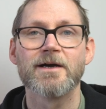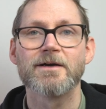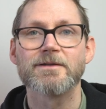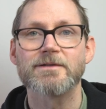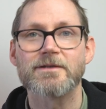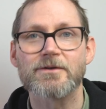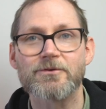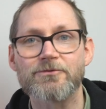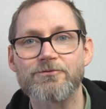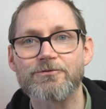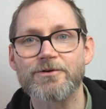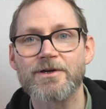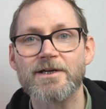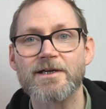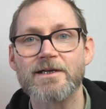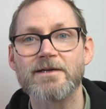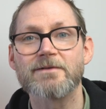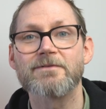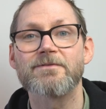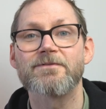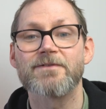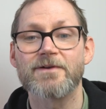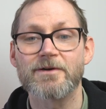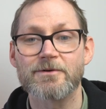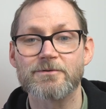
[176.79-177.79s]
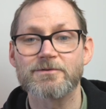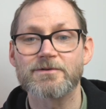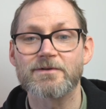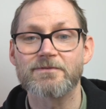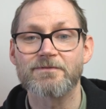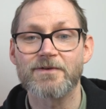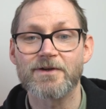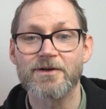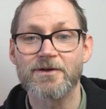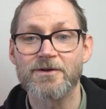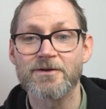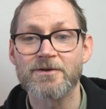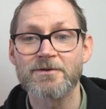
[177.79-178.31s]
degree field of
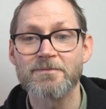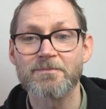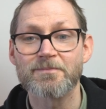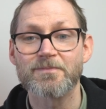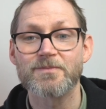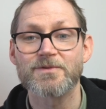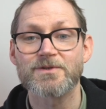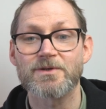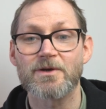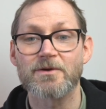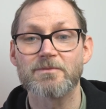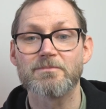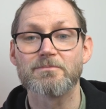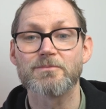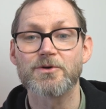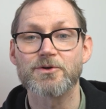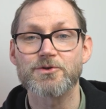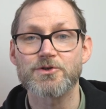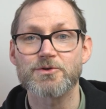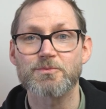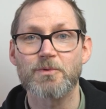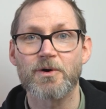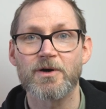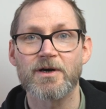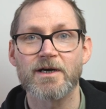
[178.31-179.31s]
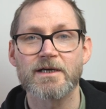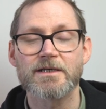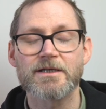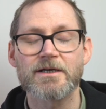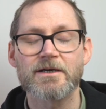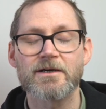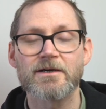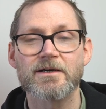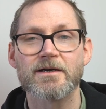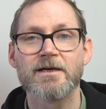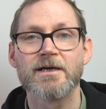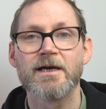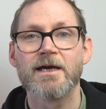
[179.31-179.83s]
view, so much
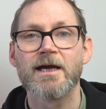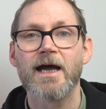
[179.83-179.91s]
wider